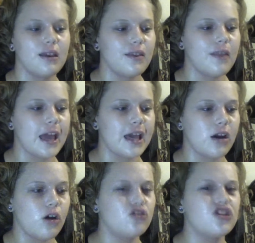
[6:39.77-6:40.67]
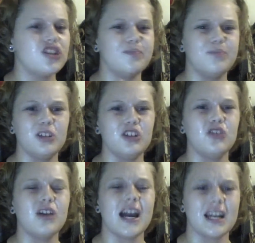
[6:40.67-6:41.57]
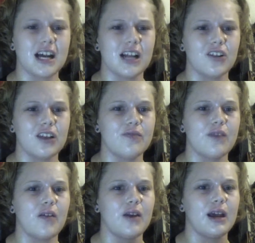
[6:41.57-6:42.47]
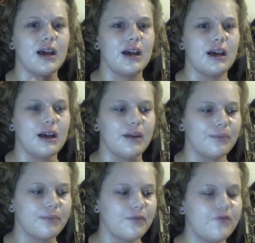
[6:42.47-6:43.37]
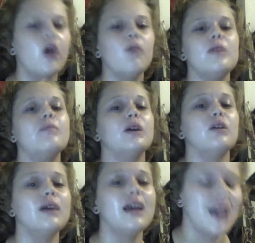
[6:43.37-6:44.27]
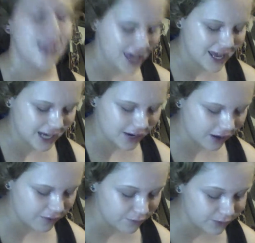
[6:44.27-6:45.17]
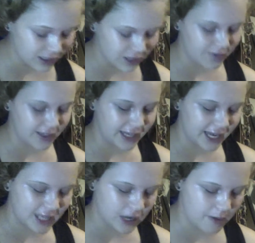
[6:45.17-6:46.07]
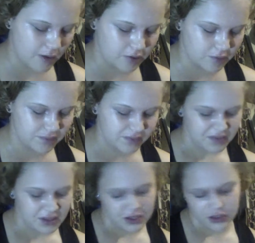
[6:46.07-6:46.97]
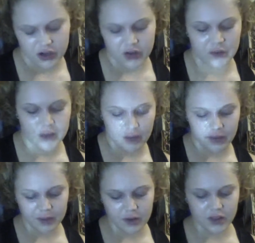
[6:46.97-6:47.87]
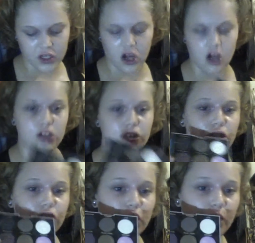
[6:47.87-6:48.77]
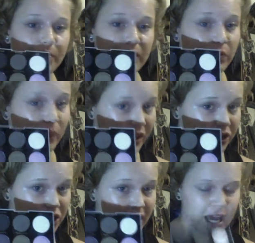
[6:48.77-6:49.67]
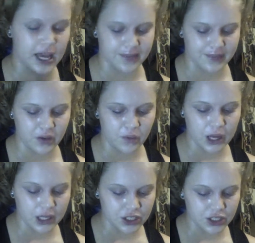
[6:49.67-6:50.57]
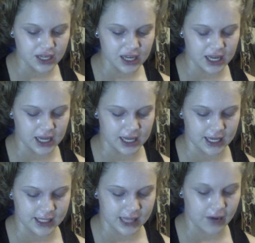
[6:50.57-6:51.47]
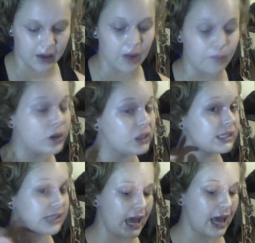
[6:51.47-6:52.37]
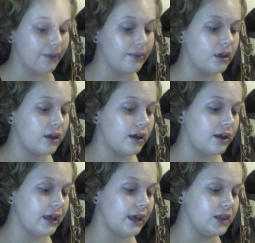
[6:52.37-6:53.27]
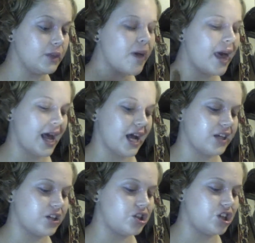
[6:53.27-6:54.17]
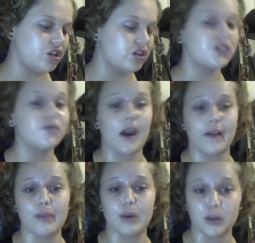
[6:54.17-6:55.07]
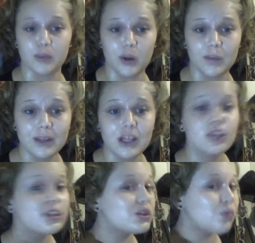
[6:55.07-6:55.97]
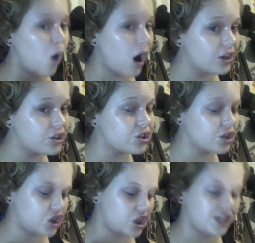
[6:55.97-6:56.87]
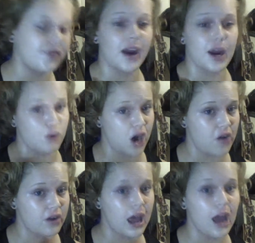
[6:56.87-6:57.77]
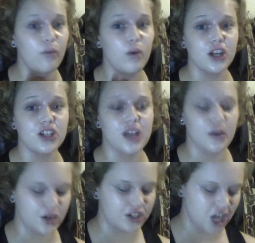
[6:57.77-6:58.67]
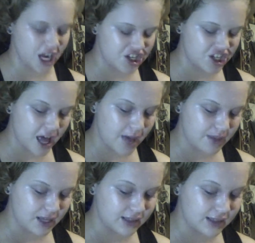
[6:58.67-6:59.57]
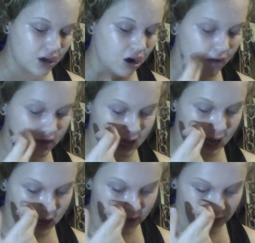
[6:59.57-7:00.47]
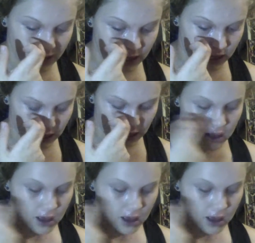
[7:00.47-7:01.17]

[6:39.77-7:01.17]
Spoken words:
like ocean blue kind of color, like very foamy blue. And I really, really like that about her. So then we're moving on to Bewitched. And Bewitched is, I will say, in the pan, she looks very purple. Swatched, she is very brown. I wish they would change that because they already have a